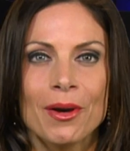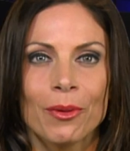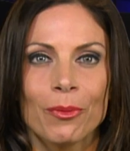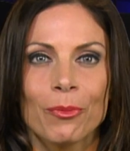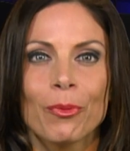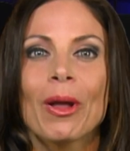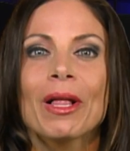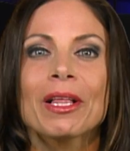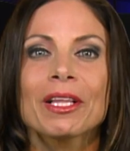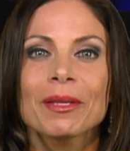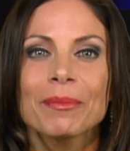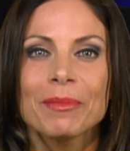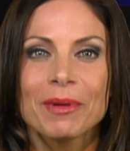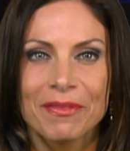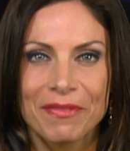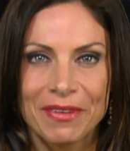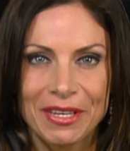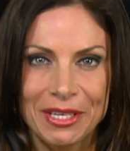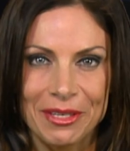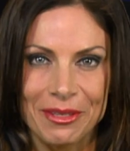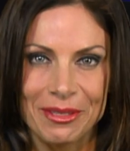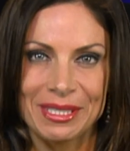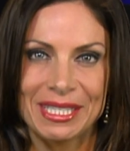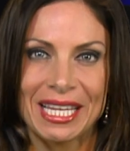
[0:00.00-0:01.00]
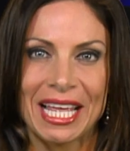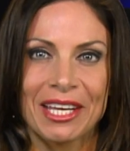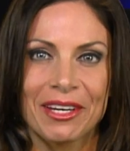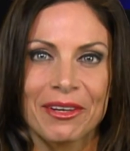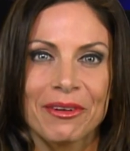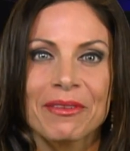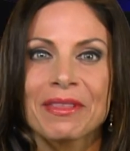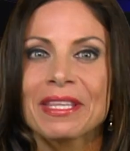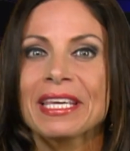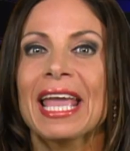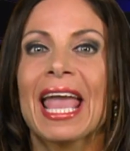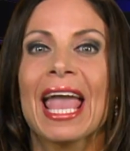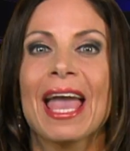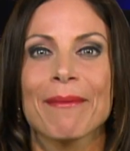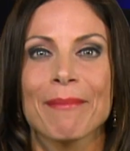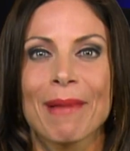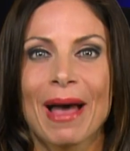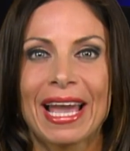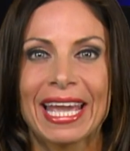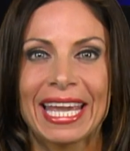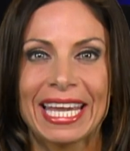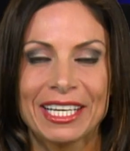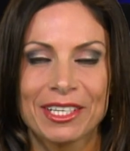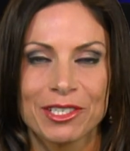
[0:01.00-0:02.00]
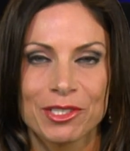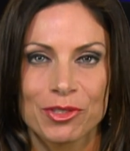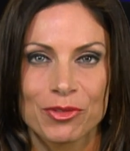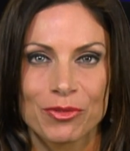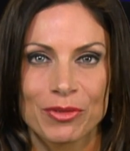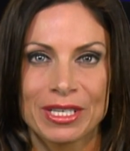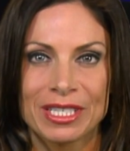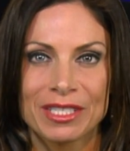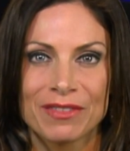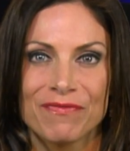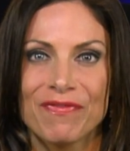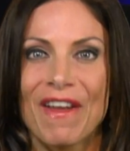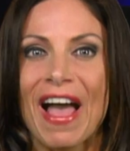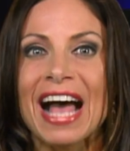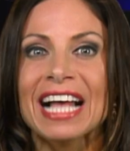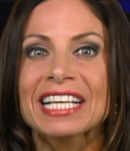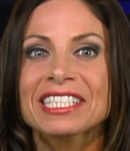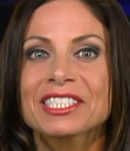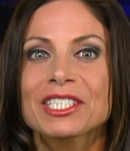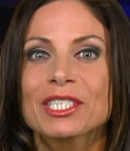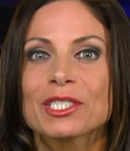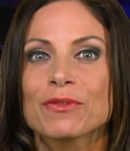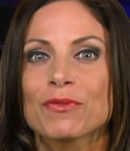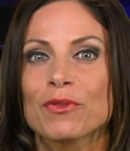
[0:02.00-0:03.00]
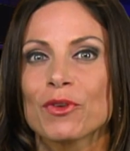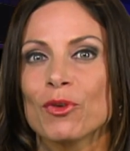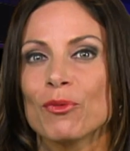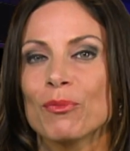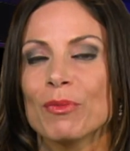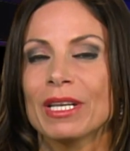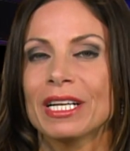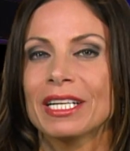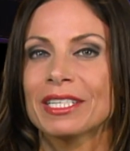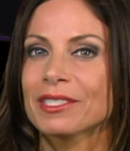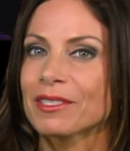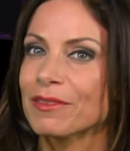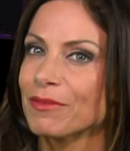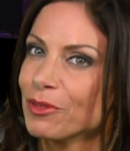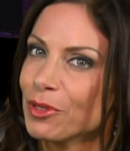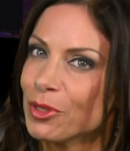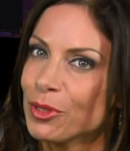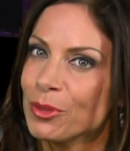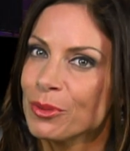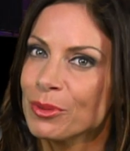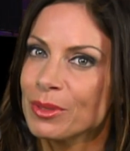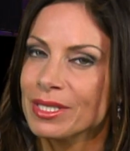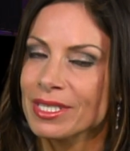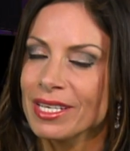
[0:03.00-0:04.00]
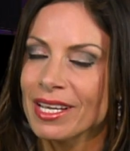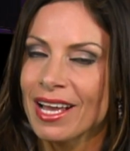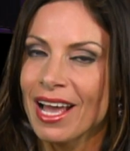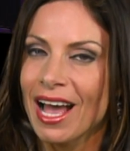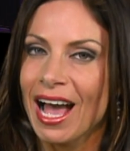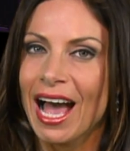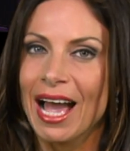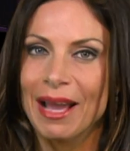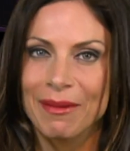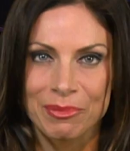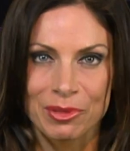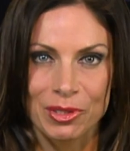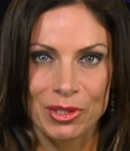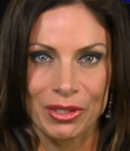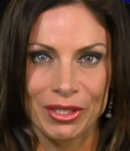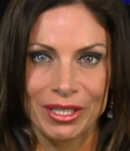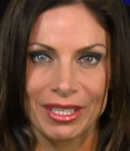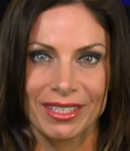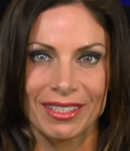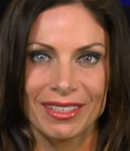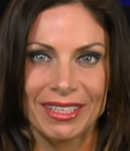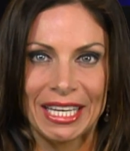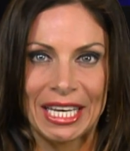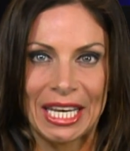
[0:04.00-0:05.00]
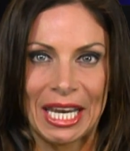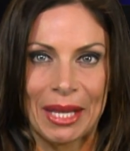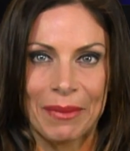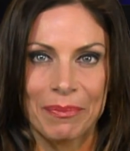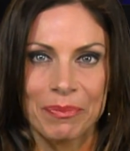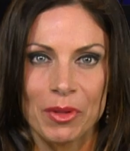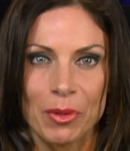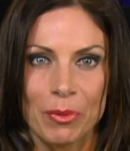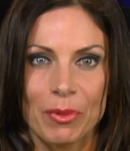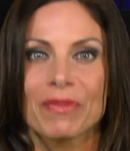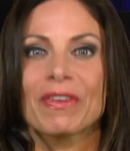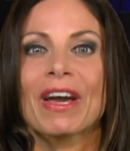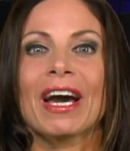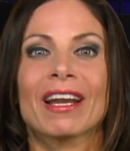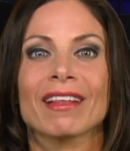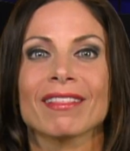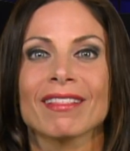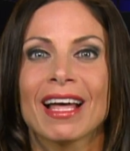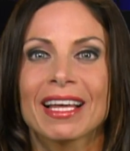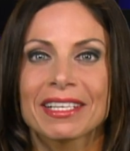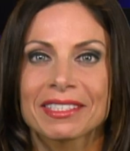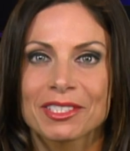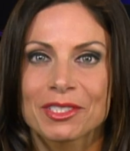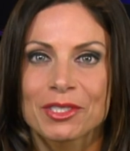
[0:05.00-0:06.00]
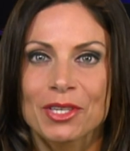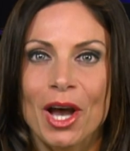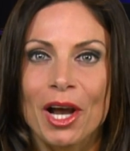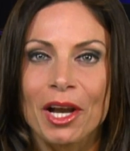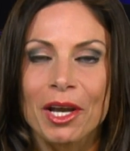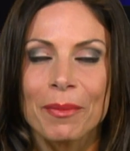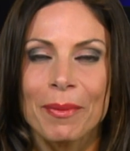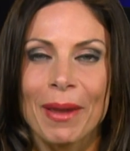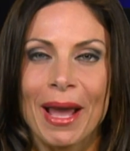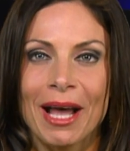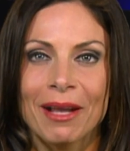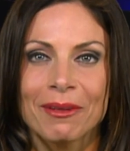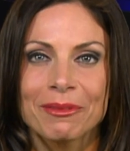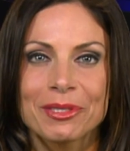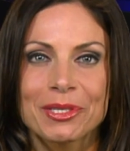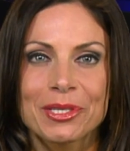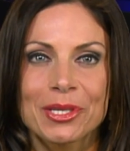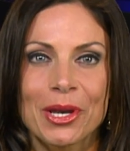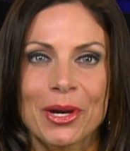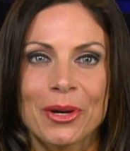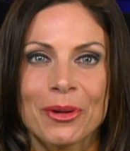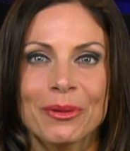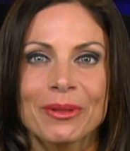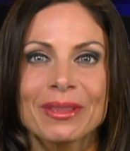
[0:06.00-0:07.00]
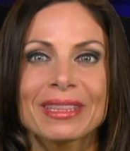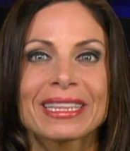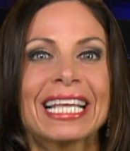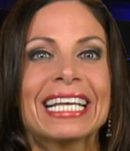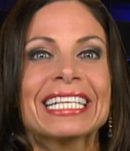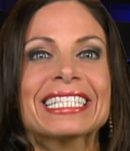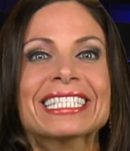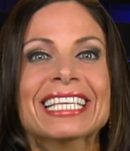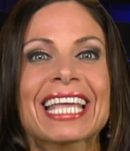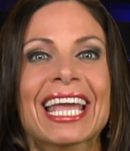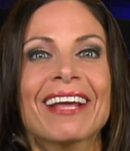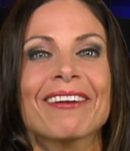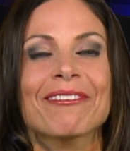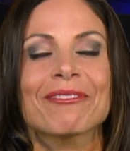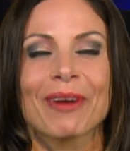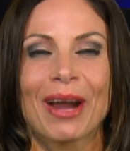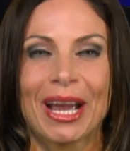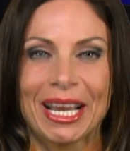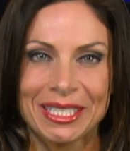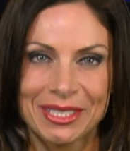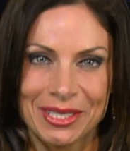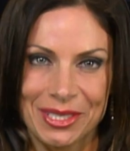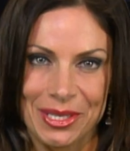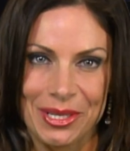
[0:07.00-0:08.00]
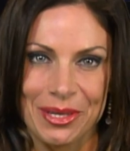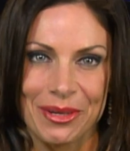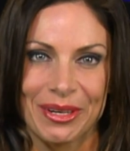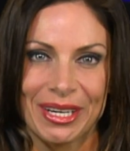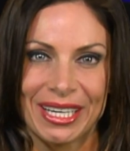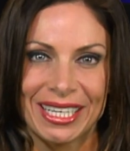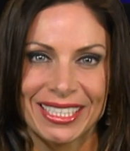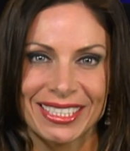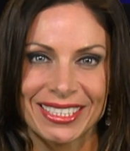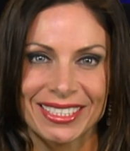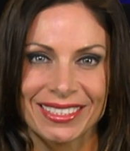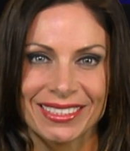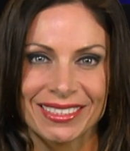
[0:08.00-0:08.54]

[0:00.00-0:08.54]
Welcome to Vnewsletter, the MI industry's fastest few minutes of news. I'm Jill Nicolini. We've got a lot to talk about, so let's get right to it.